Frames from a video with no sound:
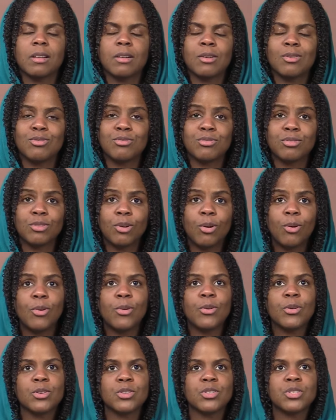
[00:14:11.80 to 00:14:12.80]
of
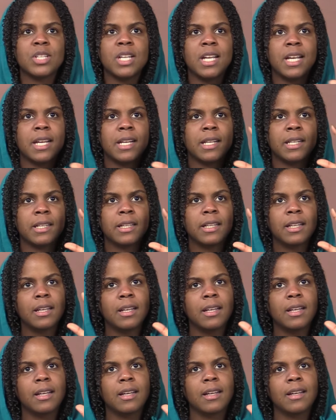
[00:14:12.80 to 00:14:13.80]
course, then
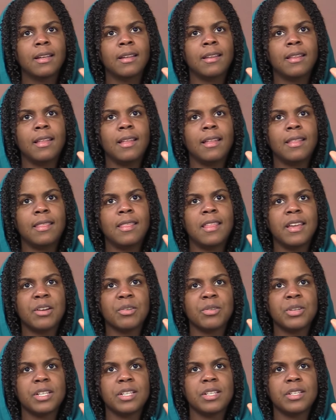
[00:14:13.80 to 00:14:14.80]

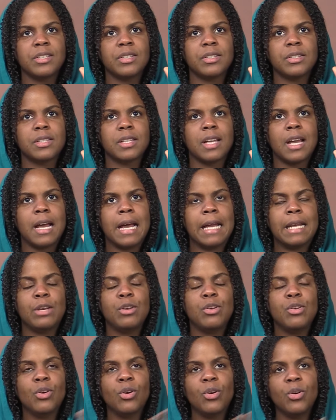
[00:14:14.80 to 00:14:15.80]
there is
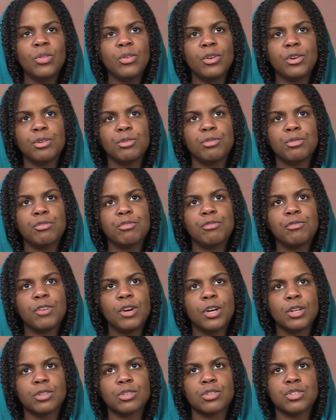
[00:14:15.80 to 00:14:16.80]
another
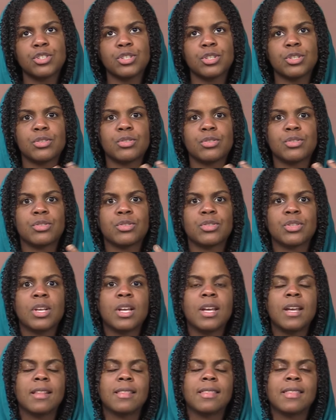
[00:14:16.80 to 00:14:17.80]
functions
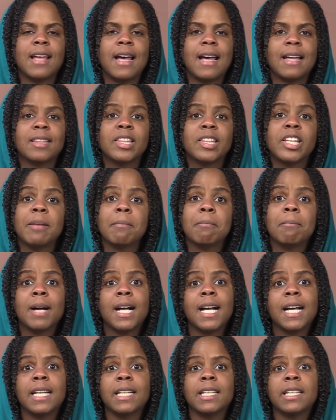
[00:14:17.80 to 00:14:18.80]
that the
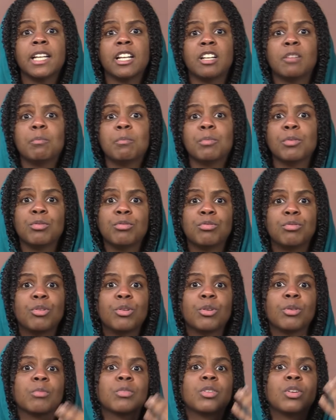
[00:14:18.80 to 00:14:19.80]
mind can
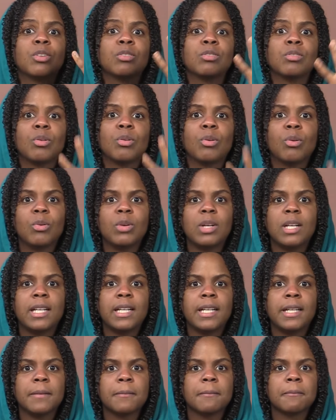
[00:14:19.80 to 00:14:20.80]
perform, not
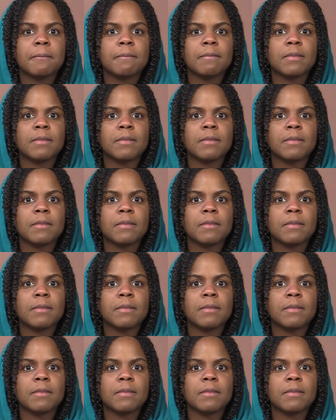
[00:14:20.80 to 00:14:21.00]
only